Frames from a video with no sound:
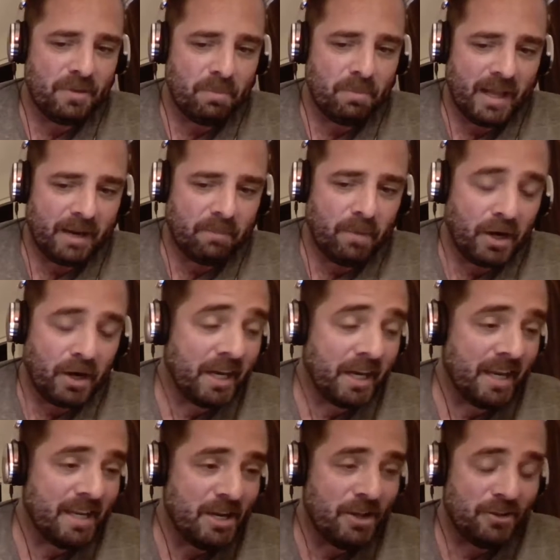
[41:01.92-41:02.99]
black
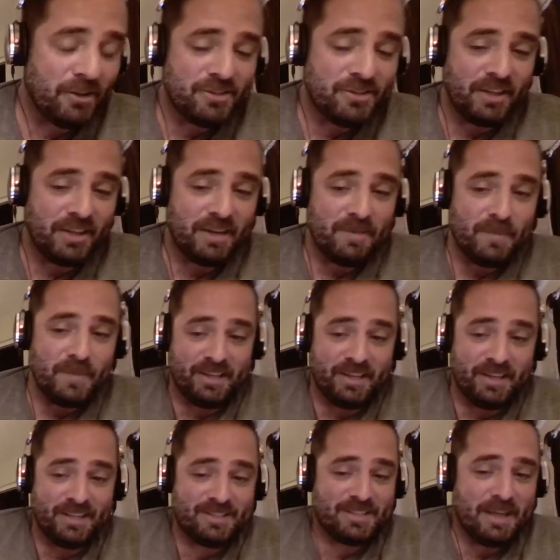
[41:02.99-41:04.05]
market, so they
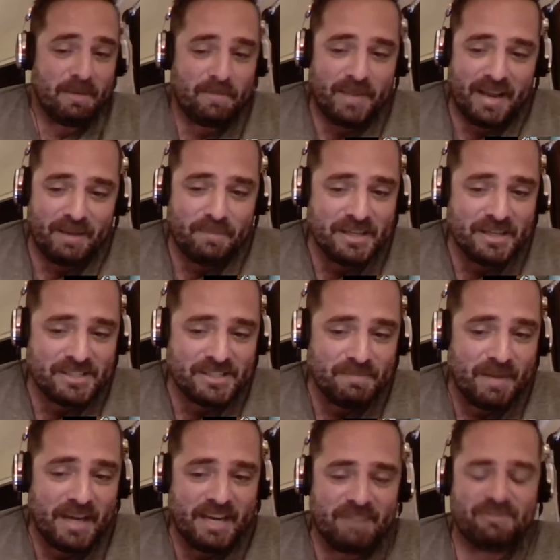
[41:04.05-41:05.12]
pay a bunch of
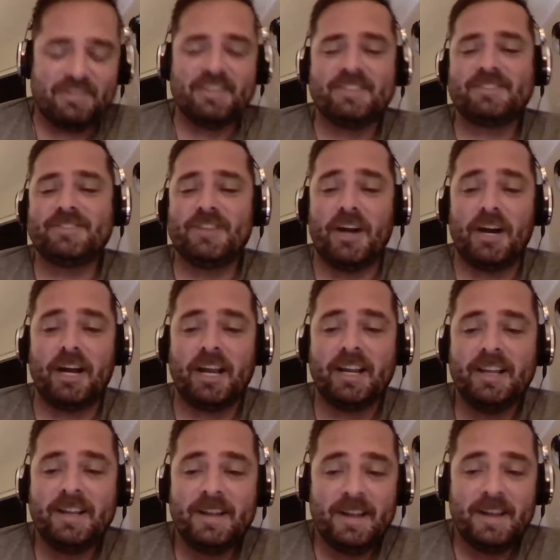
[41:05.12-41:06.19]
money for this dog,
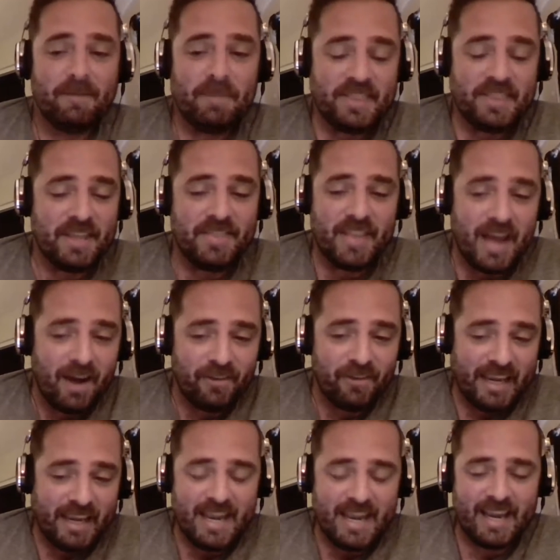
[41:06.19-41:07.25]
but then now
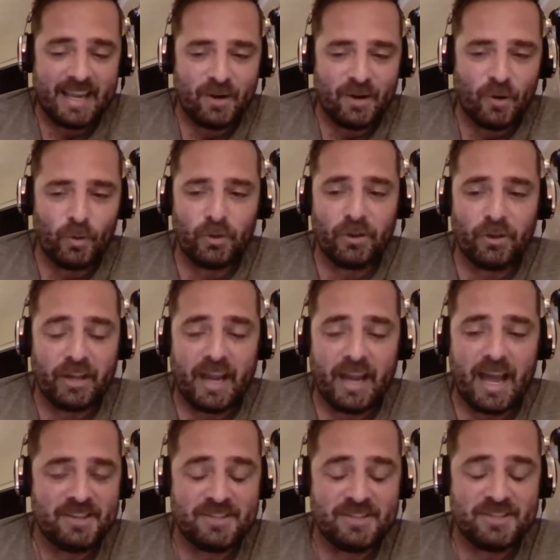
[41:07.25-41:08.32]
they can't get a hold of the
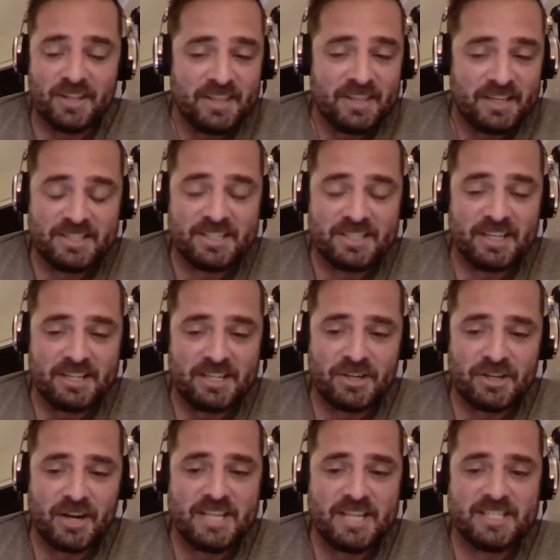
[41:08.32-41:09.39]
guy. So the thing's sick as
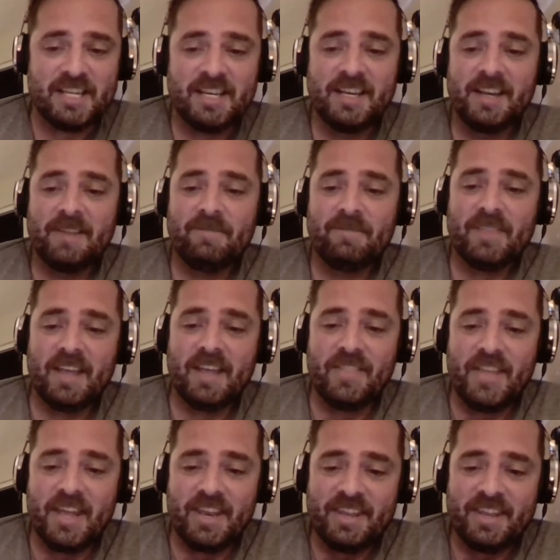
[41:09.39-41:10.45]
crazy.
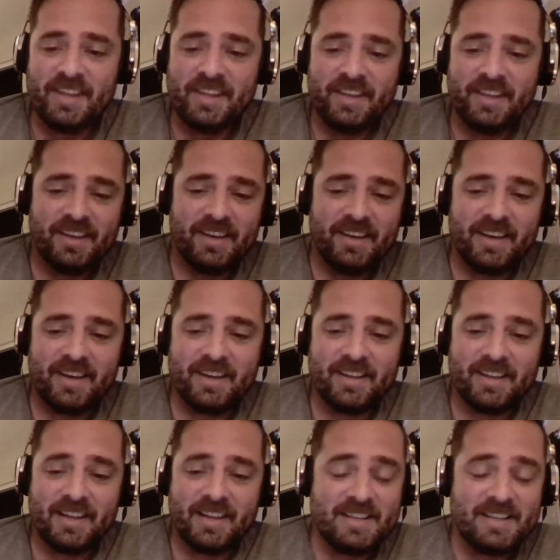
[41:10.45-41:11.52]
And then
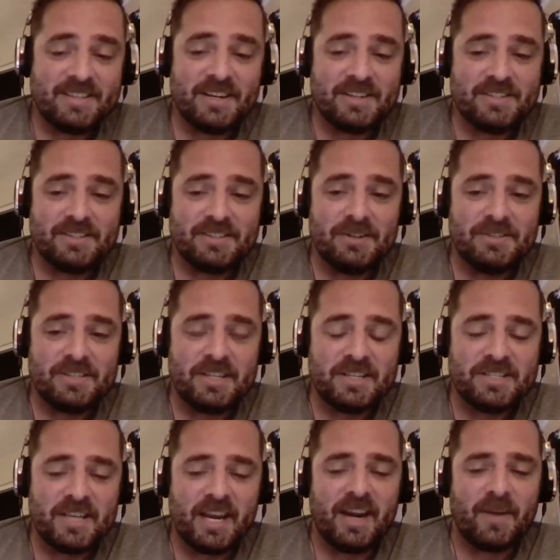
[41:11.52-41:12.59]
he starts losing
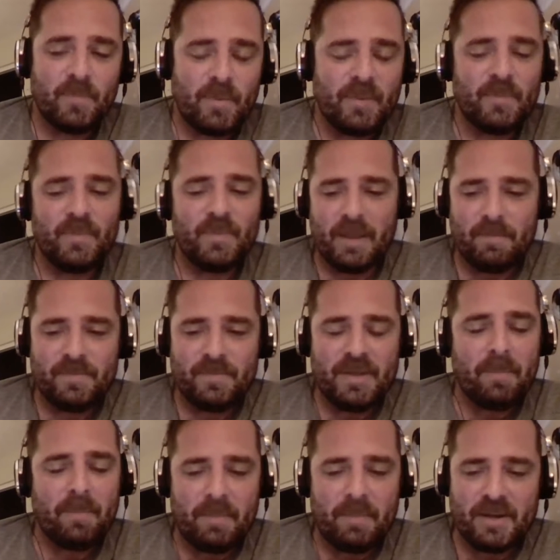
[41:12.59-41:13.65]
his hair. They
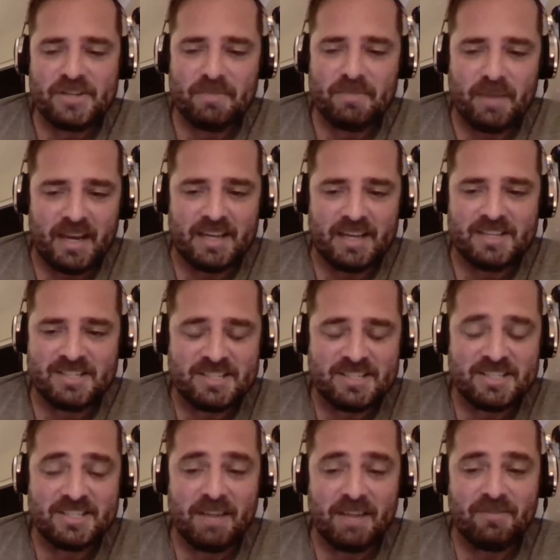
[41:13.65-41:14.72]
dump a bunch of money just
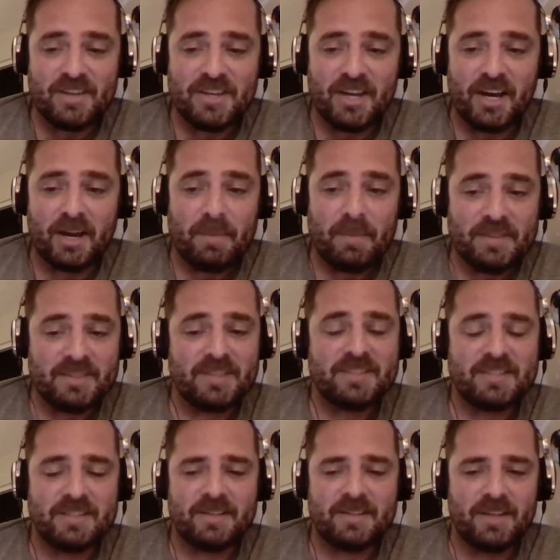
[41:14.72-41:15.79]
to save the dog, but
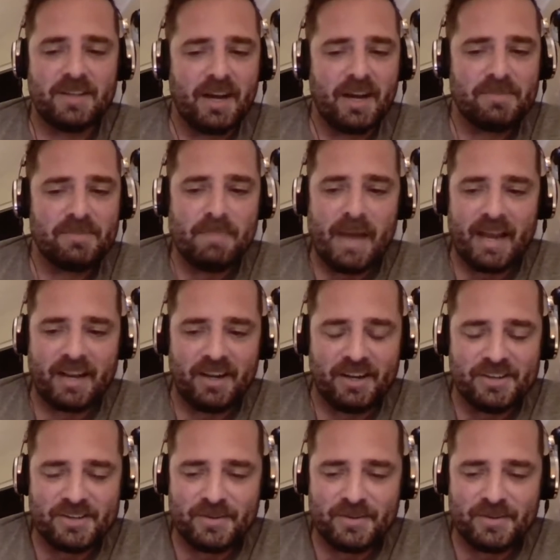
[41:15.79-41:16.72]
the dog's back onto